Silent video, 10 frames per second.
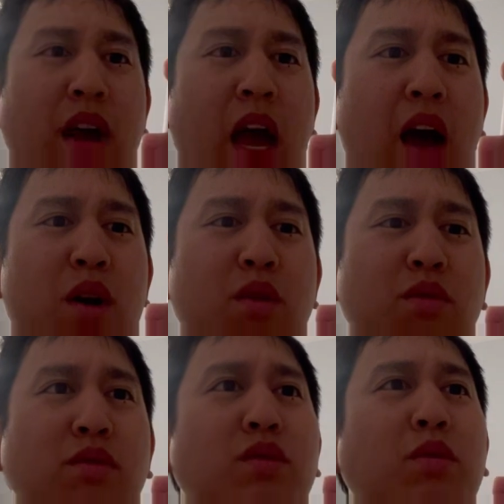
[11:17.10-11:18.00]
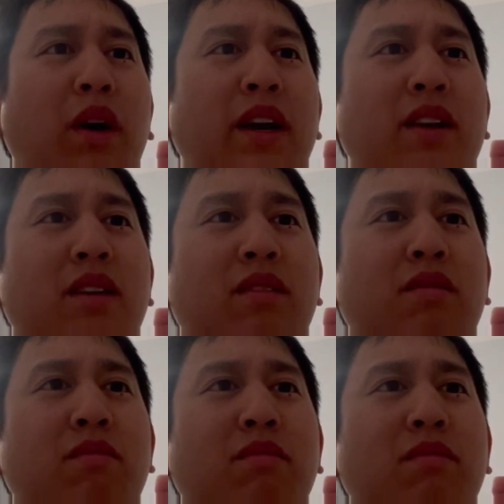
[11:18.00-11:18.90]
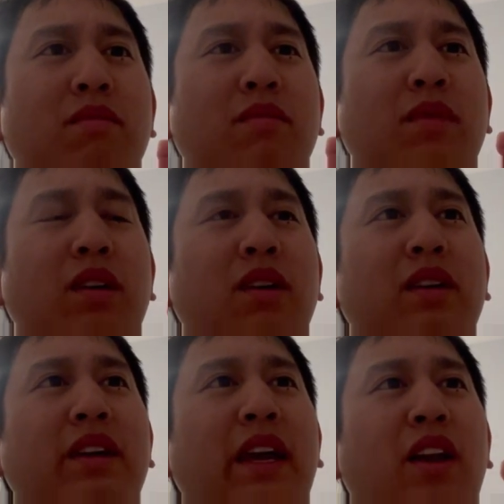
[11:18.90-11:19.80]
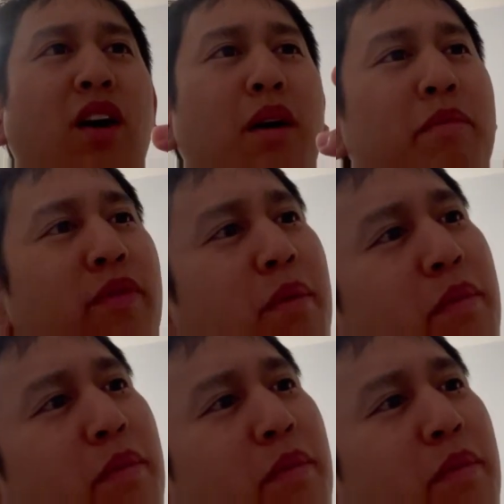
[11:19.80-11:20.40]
How do I get up from